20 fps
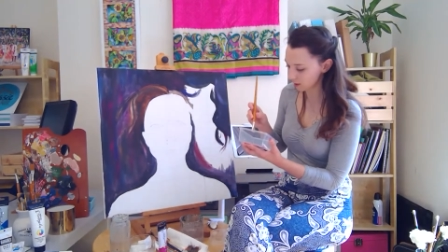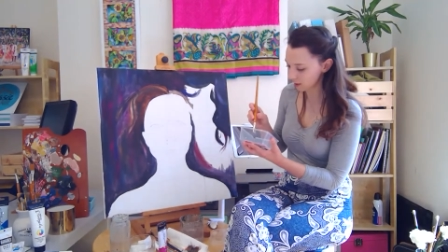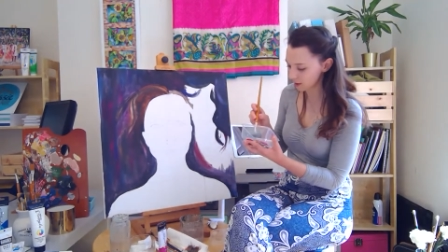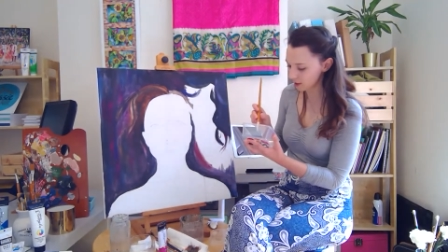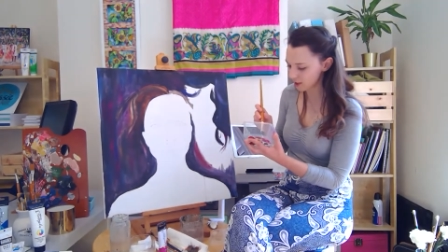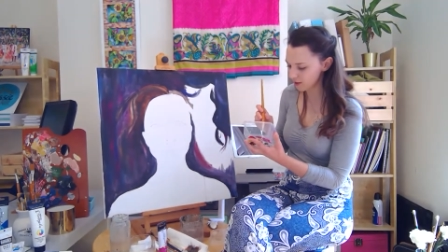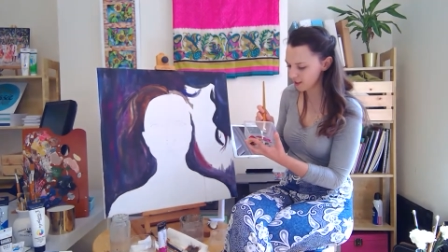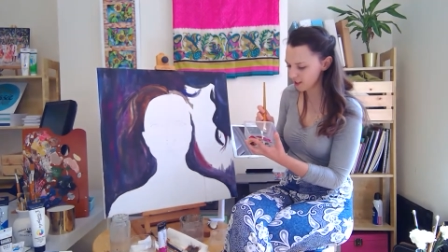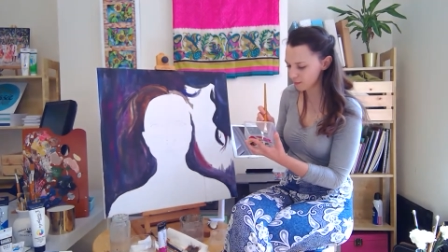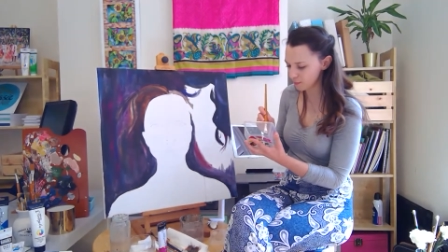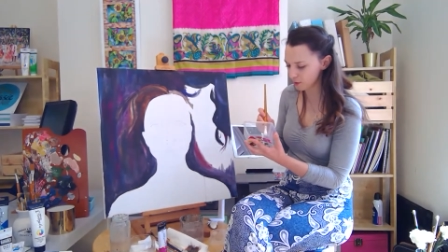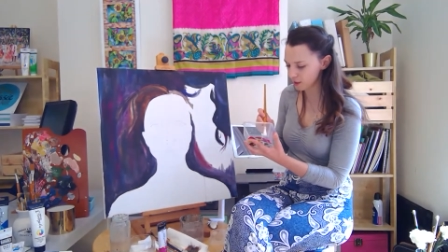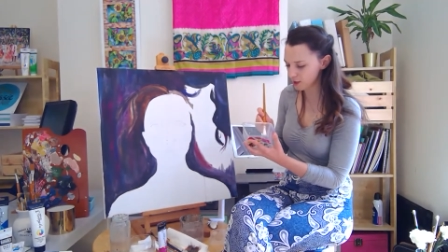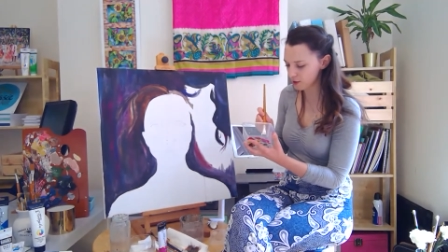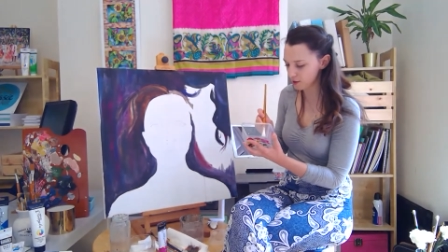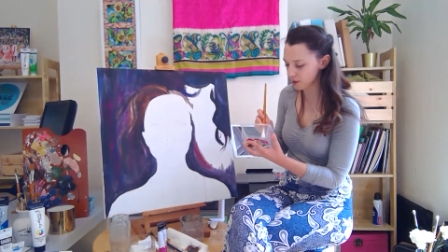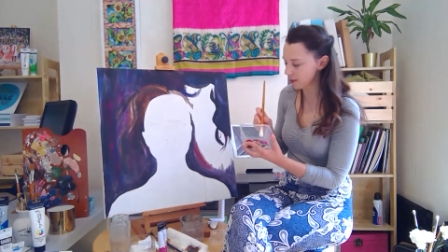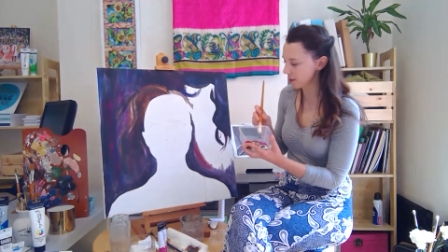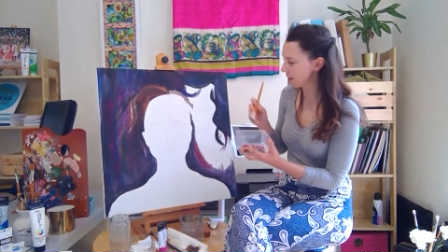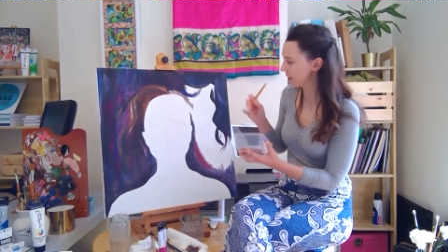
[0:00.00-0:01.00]
So these brush
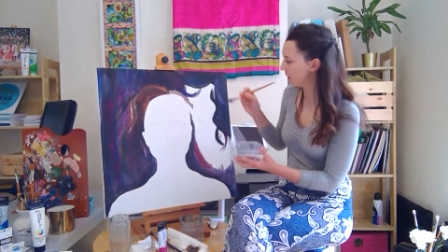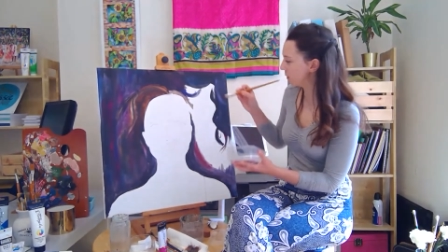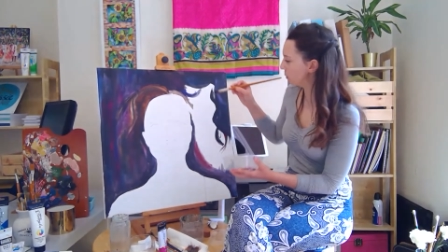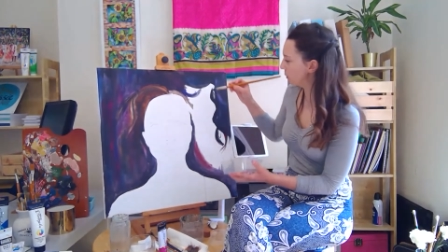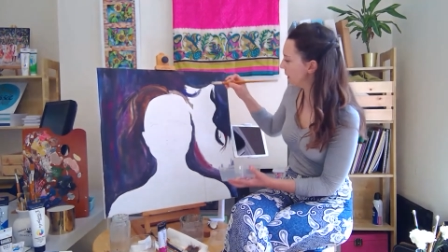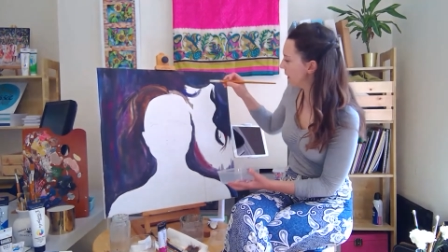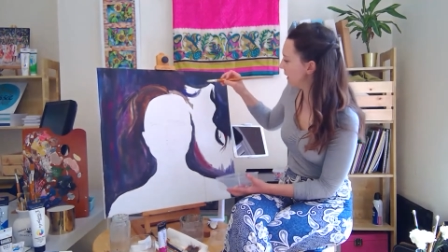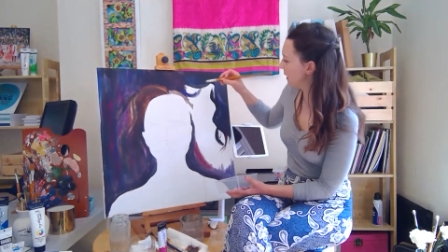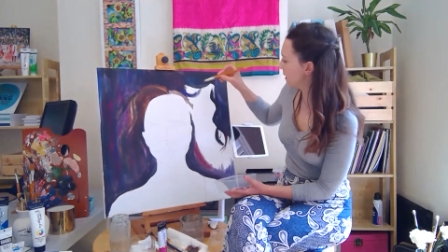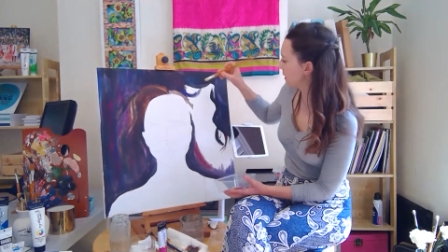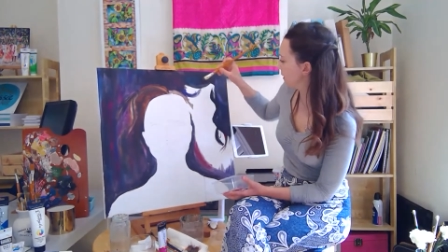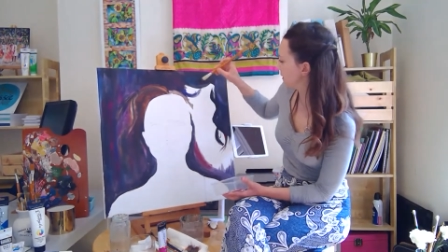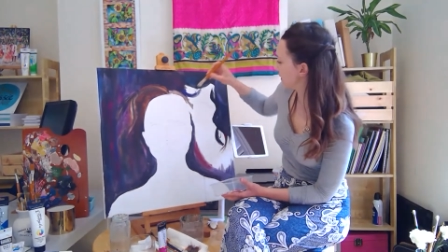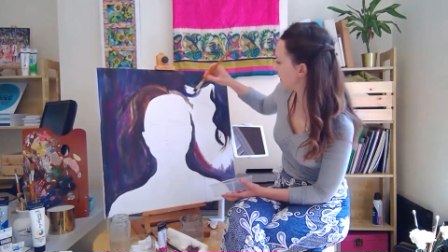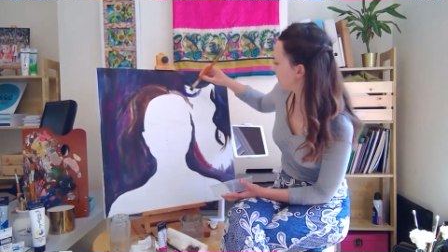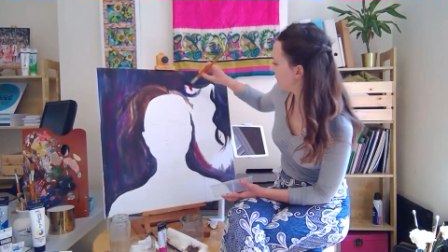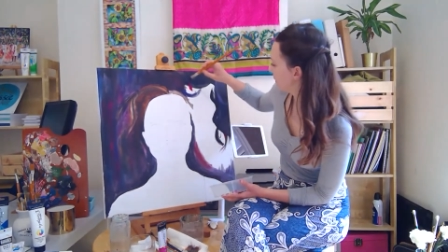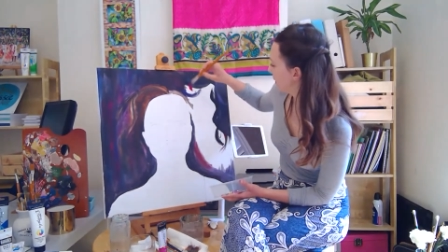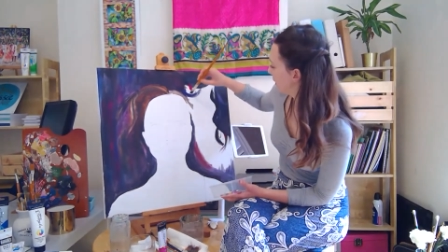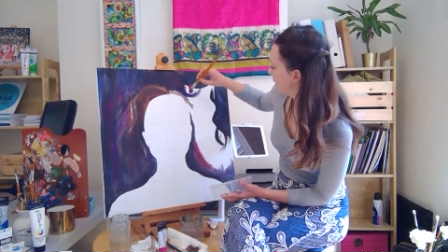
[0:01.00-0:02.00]
strokes are a little weird because
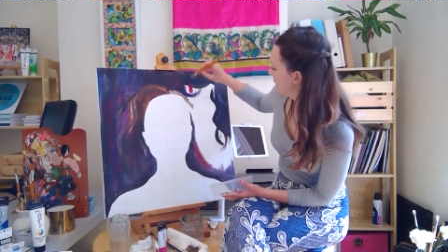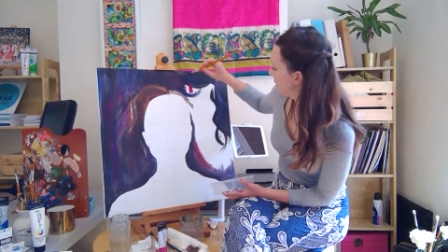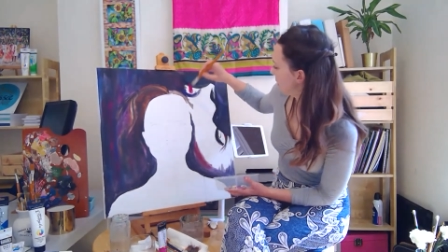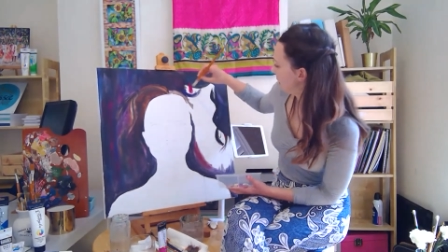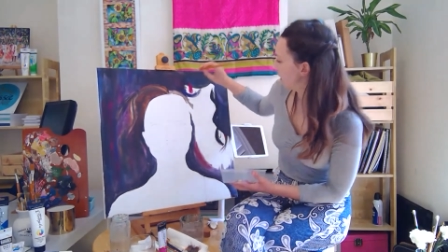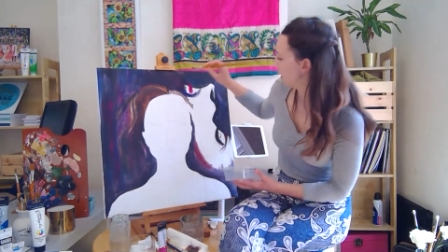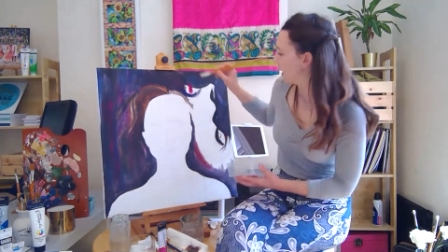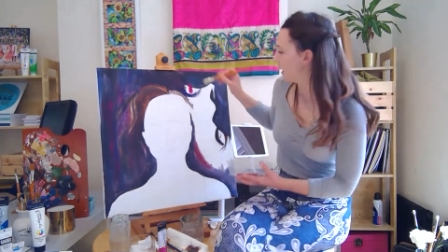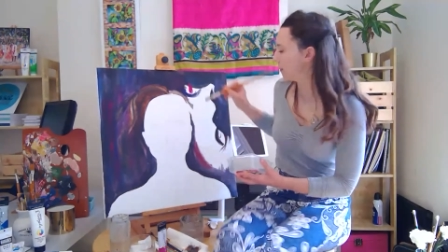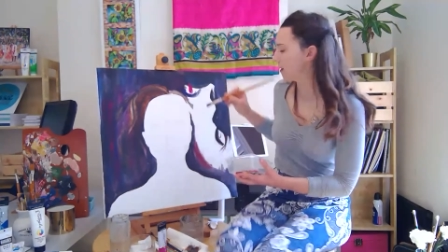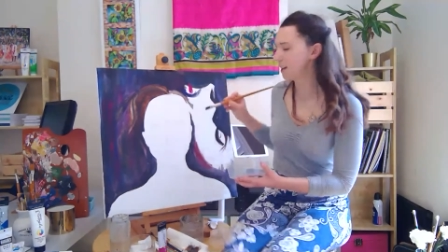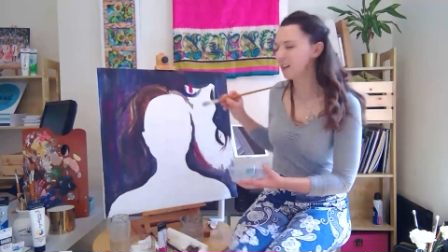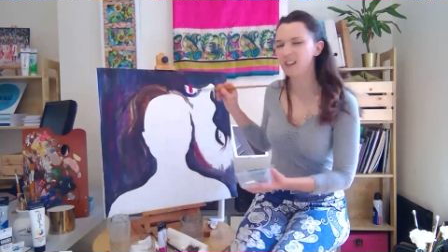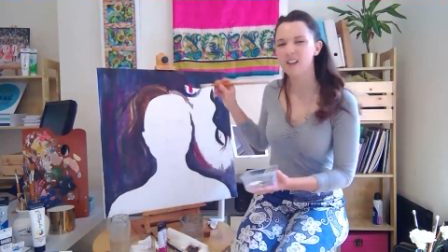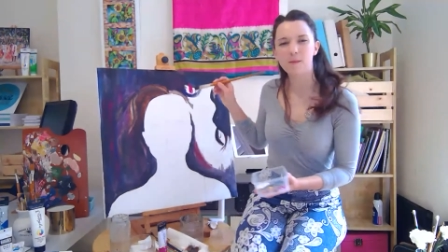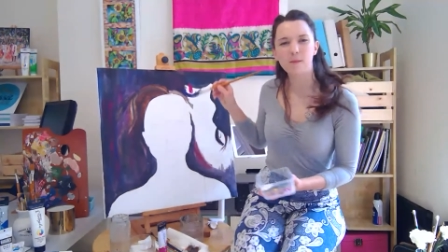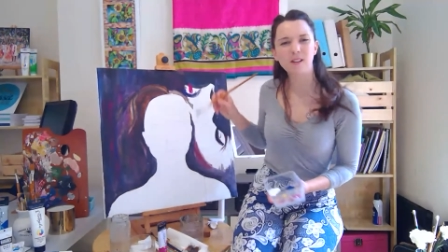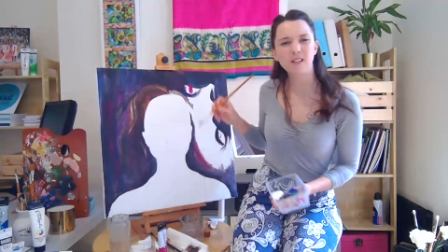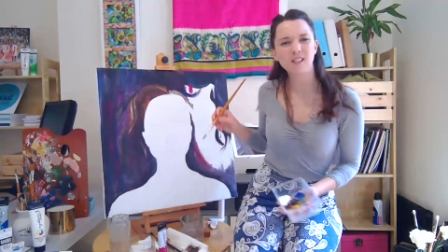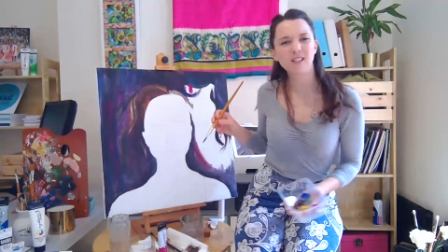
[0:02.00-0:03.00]
I
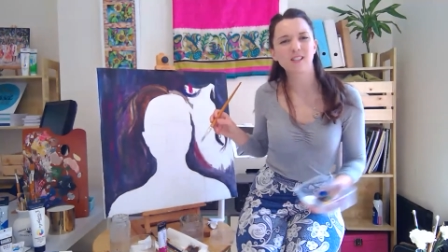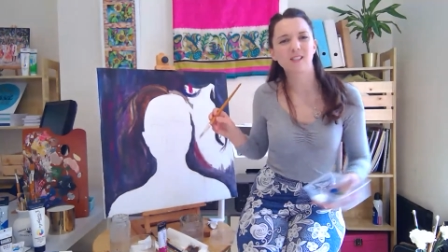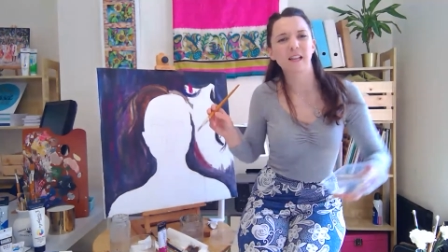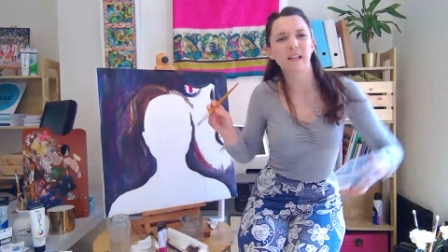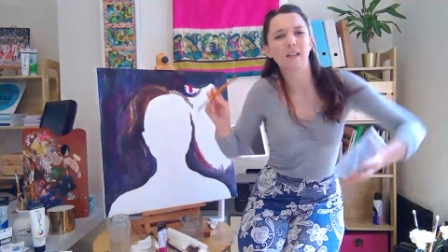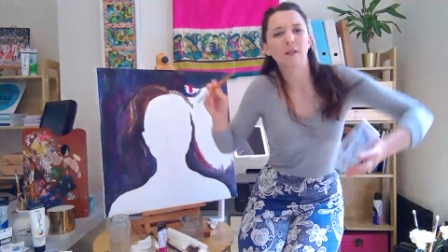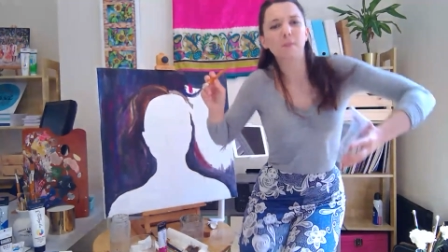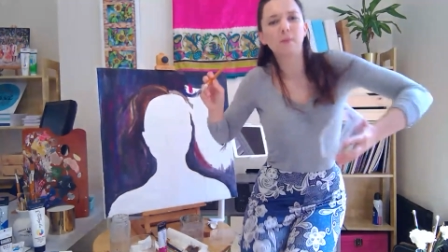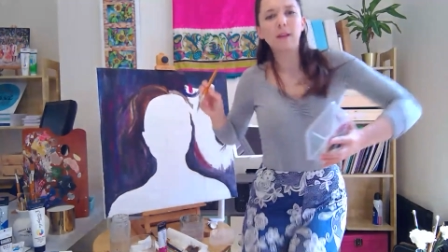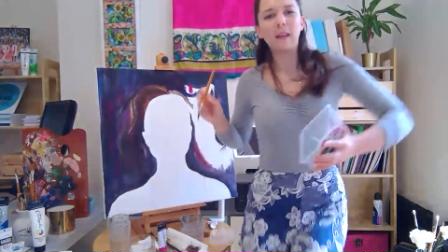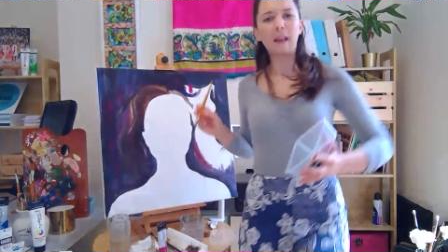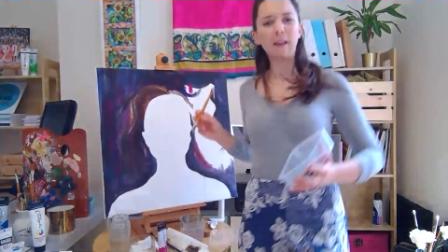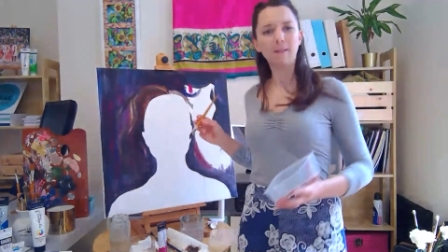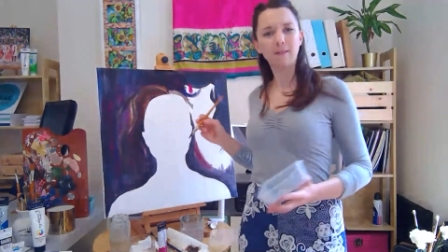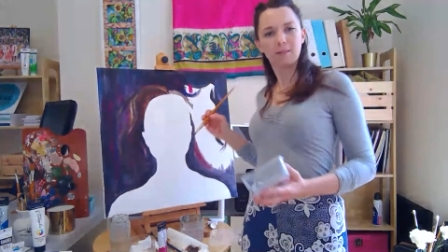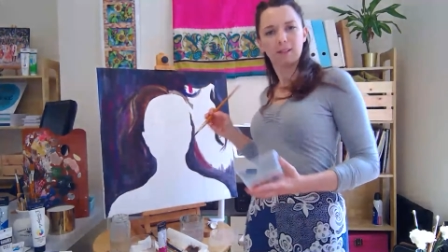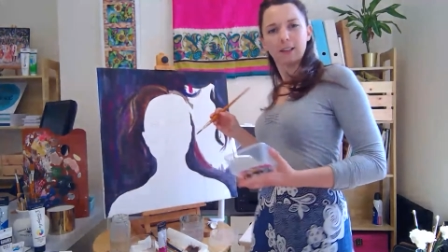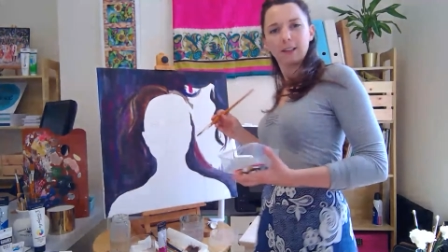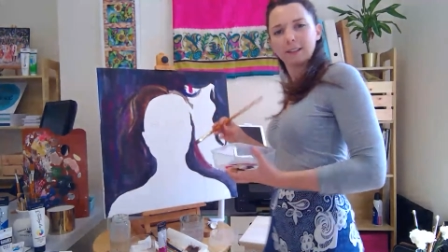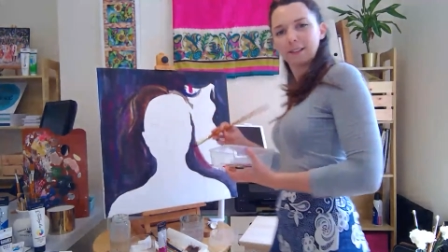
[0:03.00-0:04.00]
might just stand up again
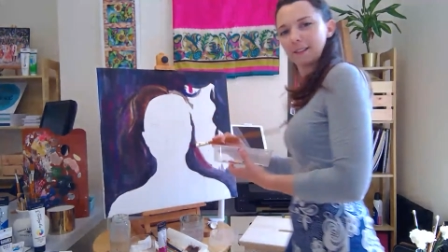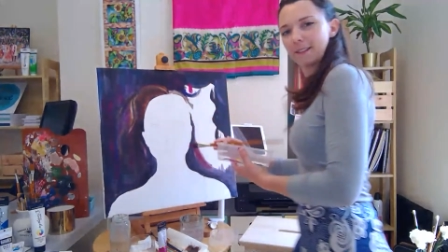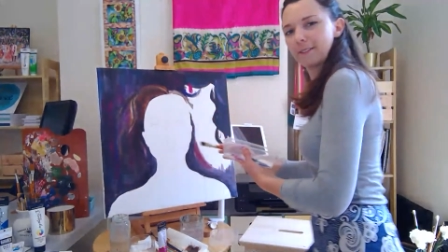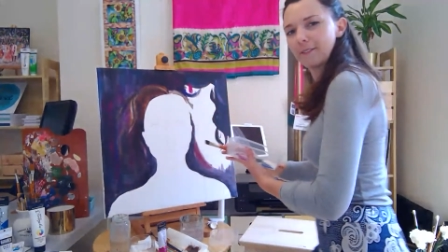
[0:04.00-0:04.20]
because